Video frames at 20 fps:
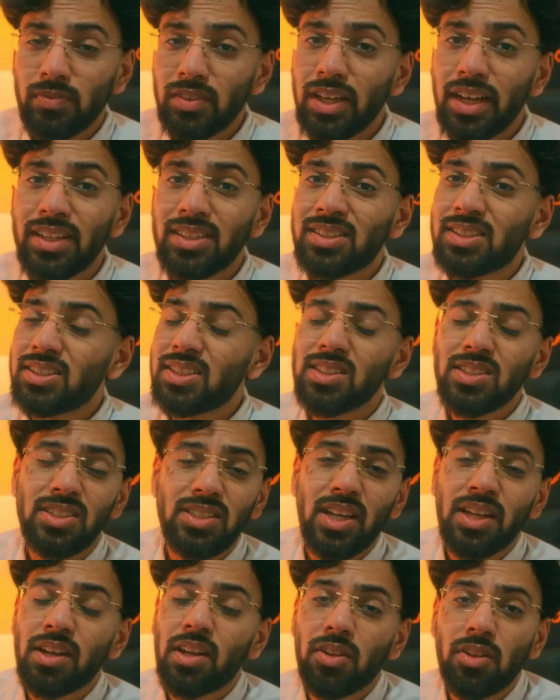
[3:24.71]
It's just
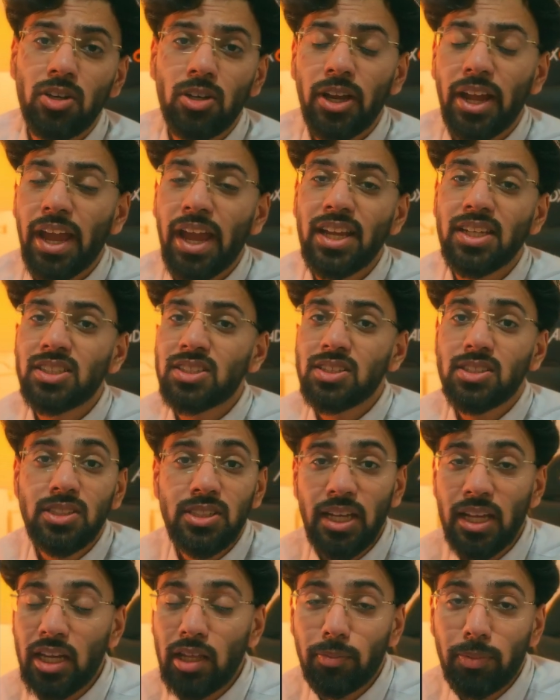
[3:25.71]
another
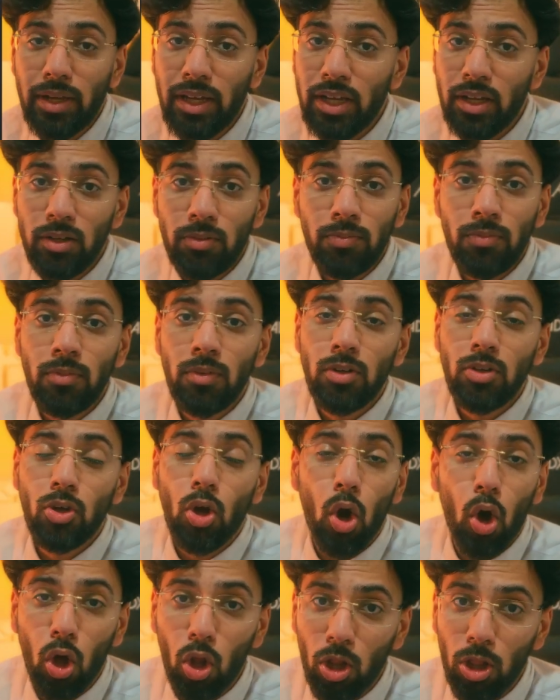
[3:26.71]
HTTP
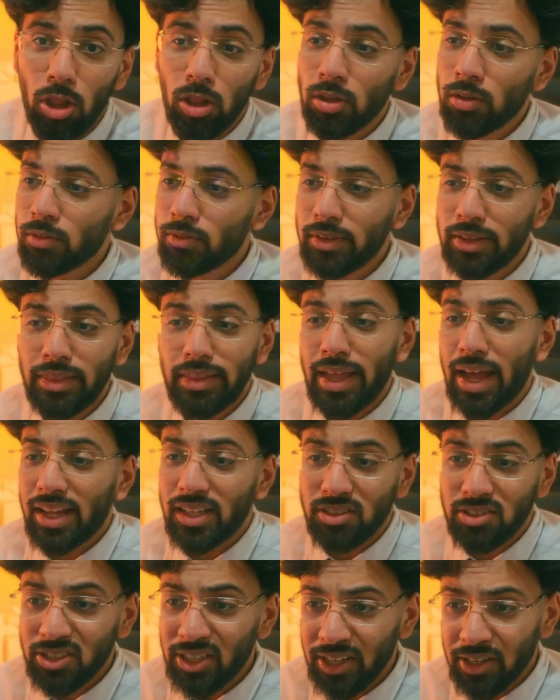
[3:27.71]
call.
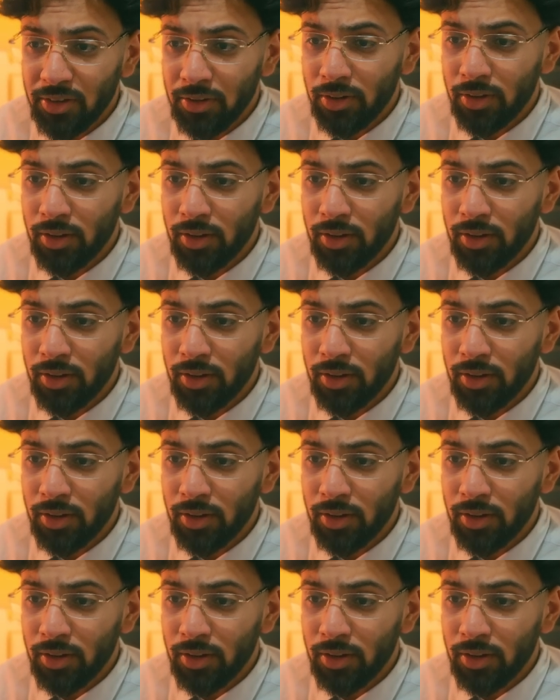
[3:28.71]
That's it.